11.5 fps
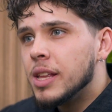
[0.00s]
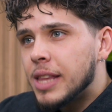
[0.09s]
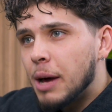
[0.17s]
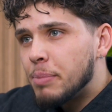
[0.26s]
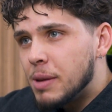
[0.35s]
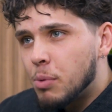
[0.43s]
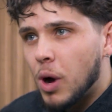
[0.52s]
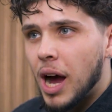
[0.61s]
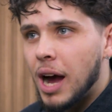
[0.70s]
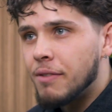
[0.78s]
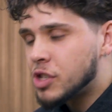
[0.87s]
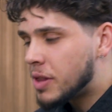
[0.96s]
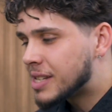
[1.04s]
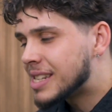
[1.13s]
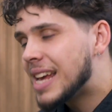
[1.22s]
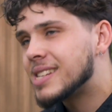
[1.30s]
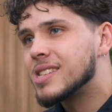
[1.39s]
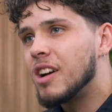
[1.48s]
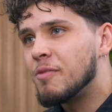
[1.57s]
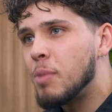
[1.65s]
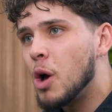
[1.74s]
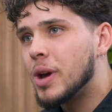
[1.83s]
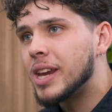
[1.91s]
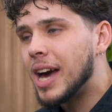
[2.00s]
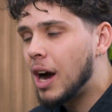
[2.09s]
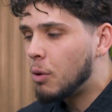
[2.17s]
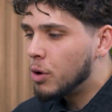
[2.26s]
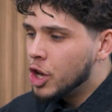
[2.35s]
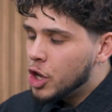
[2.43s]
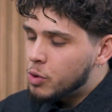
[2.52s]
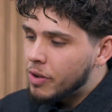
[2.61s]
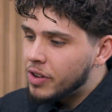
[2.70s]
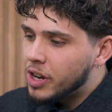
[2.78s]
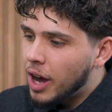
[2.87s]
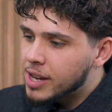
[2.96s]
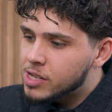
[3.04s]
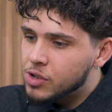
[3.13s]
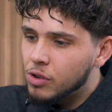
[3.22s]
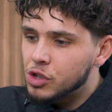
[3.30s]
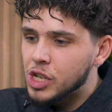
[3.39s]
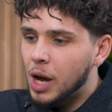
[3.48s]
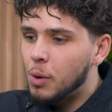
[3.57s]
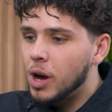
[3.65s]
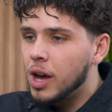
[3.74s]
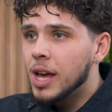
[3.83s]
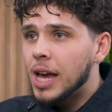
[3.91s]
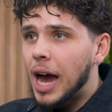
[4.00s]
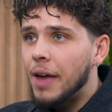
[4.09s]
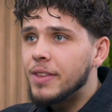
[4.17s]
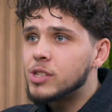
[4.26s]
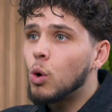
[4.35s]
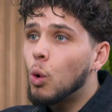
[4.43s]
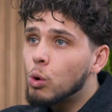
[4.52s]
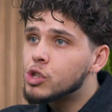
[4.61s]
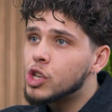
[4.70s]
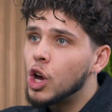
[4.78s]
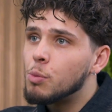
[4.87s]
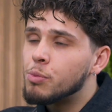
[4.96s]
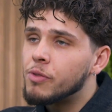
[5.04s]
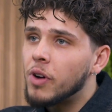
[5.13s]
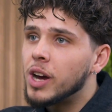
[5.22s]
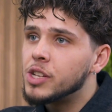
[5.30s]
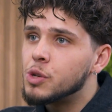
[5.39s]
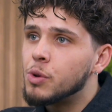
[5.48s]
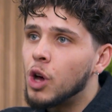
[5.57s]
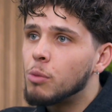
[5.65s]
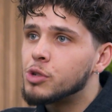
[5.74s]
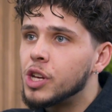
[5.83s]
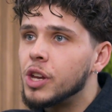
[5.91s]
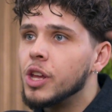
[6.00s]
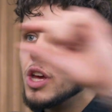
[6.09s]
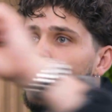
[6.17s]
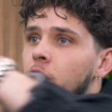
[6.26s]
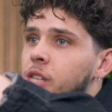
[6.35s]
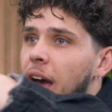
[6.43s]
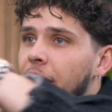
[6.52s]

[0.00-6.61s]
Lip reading: that people have. So there's less stuff poking out. You have a nice long shower, and this also provides you an option to